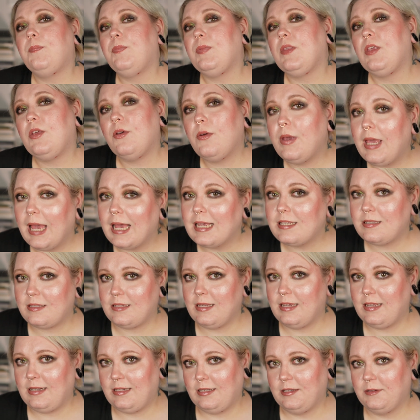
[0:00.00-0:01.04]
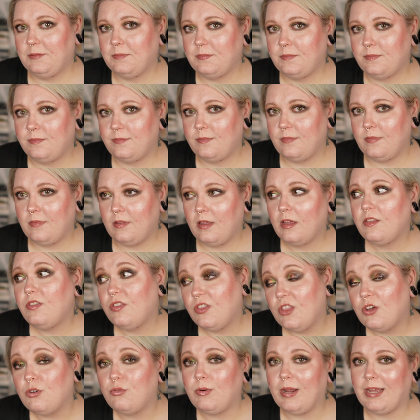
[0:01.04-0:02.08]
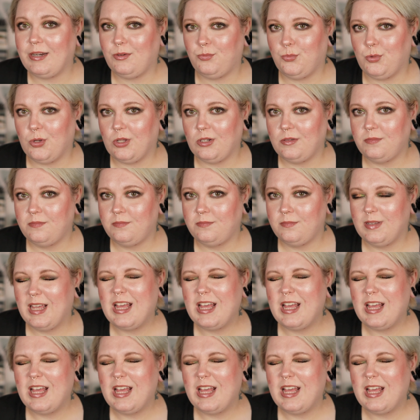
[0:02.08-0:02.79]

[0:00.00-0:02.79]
you guessed it, the red one.